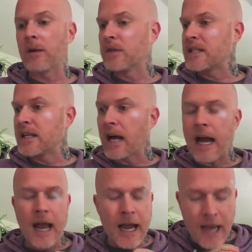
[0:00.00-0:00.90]
It was that
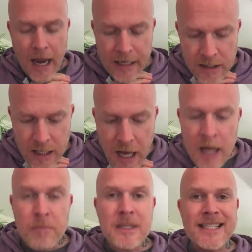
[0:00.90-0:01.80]
I, I, I
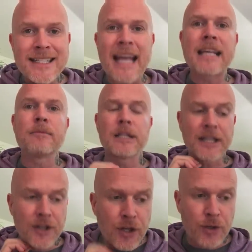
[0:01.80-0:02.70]

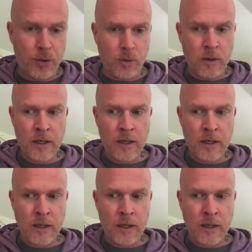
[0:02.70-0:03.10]
unmistakably knew